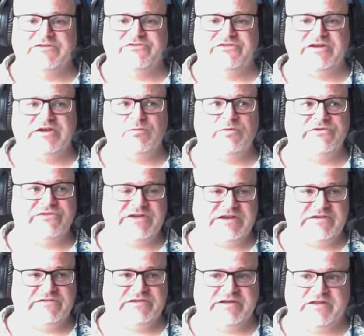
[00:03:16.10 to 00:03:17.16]
and she was
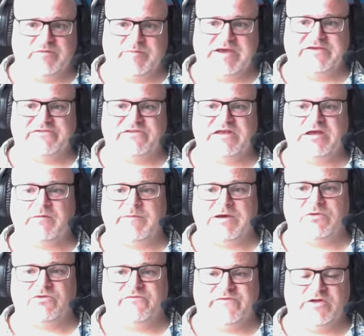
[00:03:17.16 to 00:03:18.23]
easily the best thing
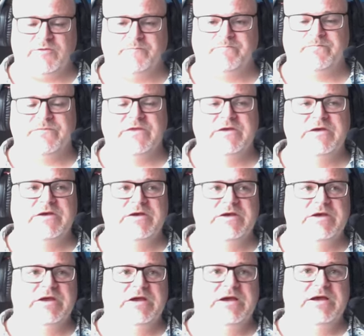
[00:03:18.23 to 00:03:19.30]
about the film.
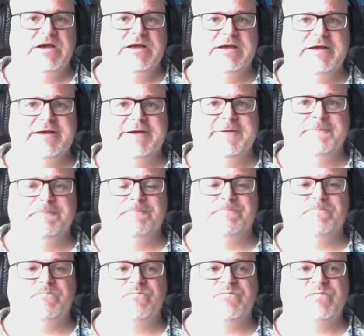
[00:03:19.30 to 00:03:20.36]

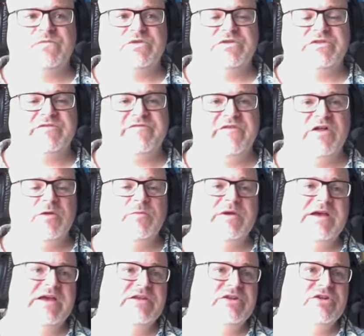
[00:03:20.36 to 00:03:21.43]
The film
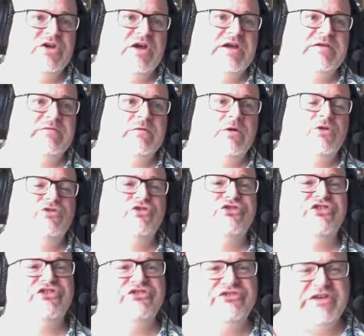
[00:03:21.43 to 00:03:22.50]

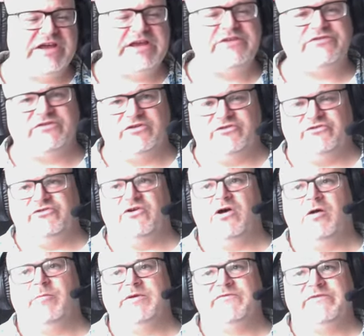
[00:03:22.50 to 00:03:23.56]
does a decent
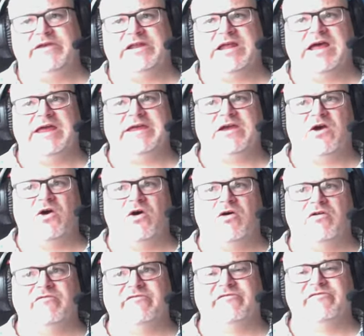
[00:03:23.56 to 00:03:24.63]
job, if you like,
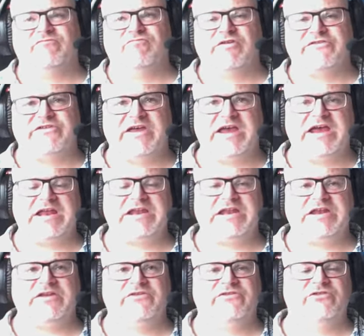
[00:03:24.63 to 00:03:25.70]
of
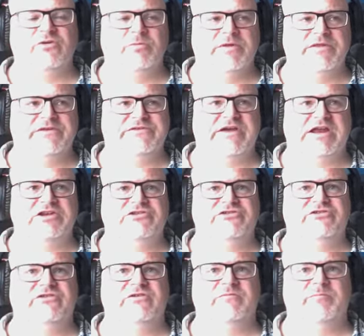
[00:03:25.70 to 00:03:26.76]
retaining some of the
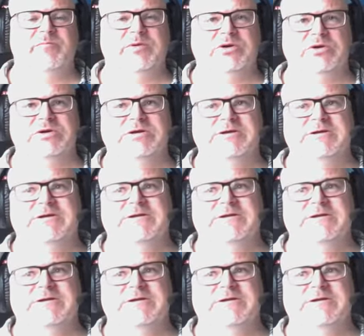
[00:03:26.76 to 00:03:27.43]
tension, but